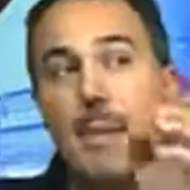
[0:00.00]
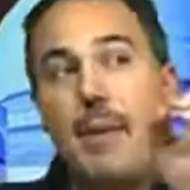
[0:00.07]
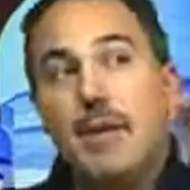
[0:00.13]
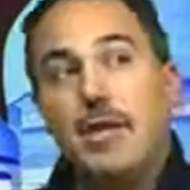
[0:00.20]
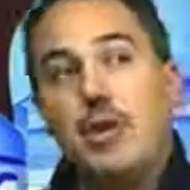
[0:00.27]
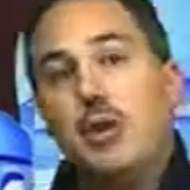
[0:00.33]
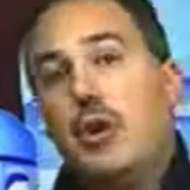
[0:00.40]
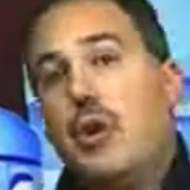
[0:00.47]

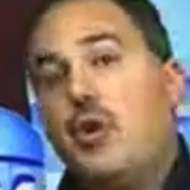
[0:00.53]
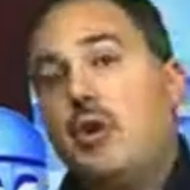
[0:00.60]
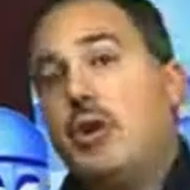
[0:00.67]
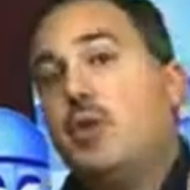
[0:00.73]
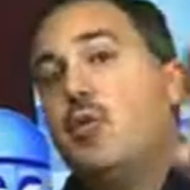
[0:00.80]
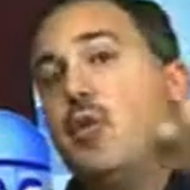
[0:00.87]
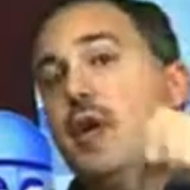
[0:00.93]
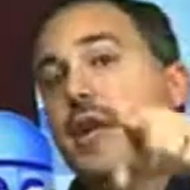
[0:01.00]
But you
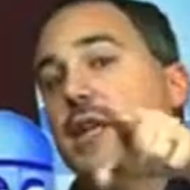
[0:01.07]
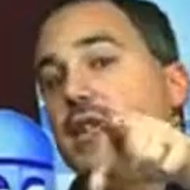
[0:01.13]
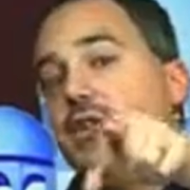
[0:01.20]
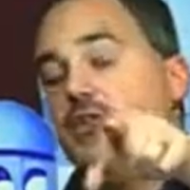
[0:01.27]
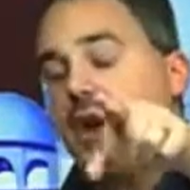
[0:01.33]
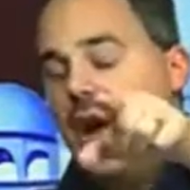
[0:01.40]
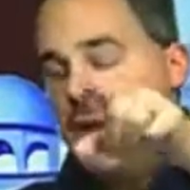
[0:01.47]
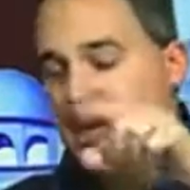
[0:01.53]
notice what
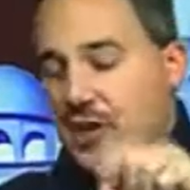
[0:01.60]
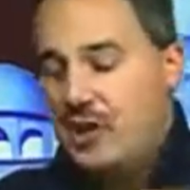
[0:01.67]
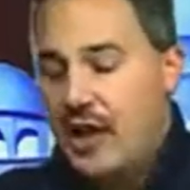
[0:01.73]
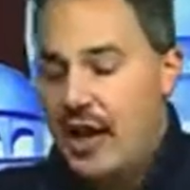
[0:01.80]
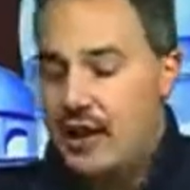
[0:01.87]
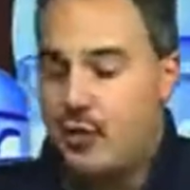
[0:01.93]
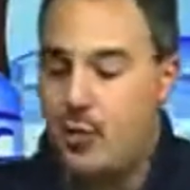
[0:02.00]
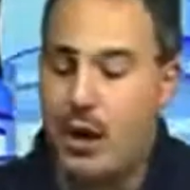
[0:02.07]
he's trying to
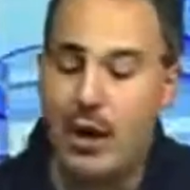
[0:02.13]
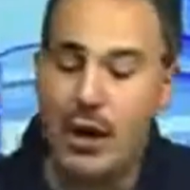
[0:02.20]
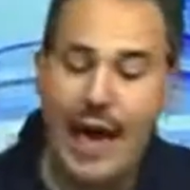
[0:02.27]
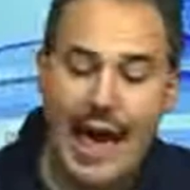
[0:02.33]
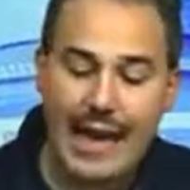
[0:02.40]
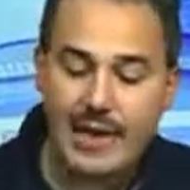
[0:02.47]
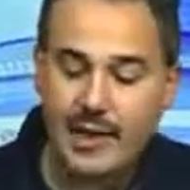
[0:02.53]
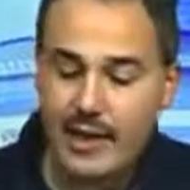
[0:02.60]
say is, well,
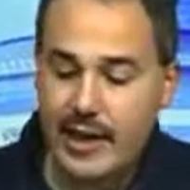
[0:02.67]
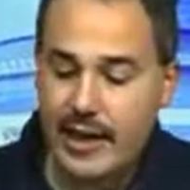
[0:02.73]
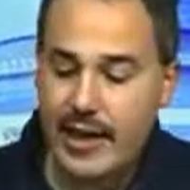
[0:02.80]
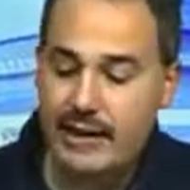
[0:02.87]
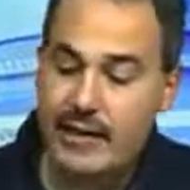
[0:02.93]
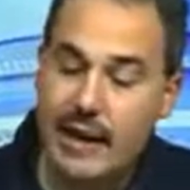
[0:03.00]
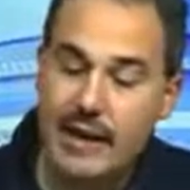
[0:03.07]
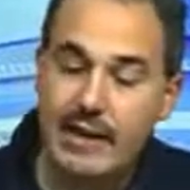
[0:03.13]

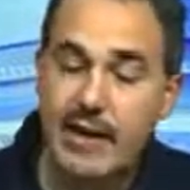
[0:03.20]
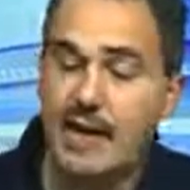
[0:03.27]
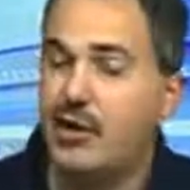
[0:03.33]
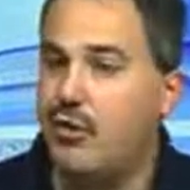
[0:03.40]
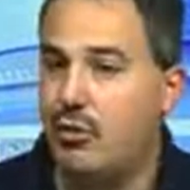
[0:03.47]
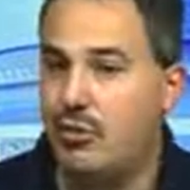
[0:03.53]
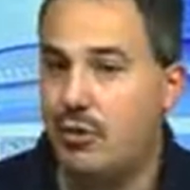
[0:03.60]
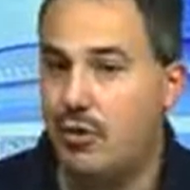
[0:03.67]
actually, they did
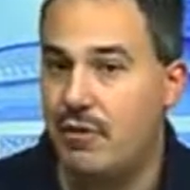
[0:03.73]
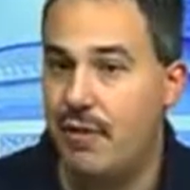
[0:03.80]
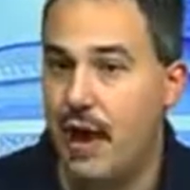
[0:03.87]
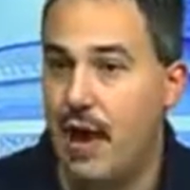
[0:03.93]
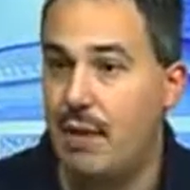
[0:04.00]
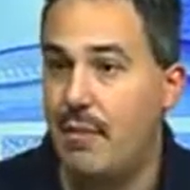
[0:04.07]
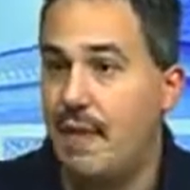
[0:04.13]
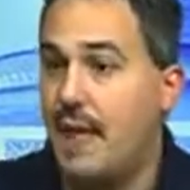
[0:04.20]

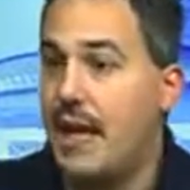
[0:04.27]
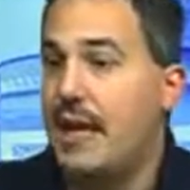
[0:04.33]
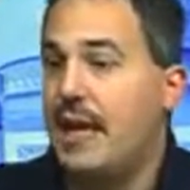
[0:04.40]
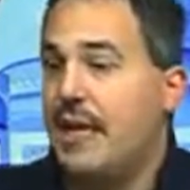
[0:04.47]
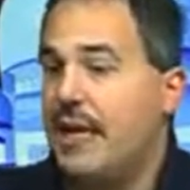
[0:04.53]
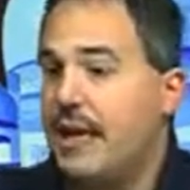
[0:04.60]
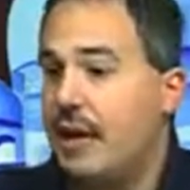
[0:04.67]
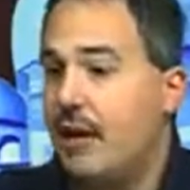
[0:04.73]
crucify him, but they
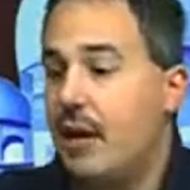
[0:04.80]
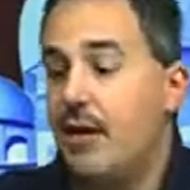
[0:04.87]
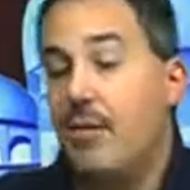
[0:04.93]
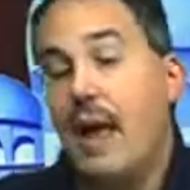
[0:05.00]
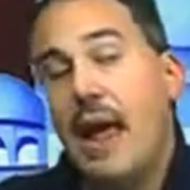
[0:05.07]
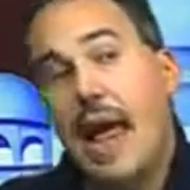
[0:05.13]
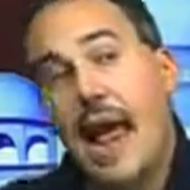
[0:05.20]
didn't kill him.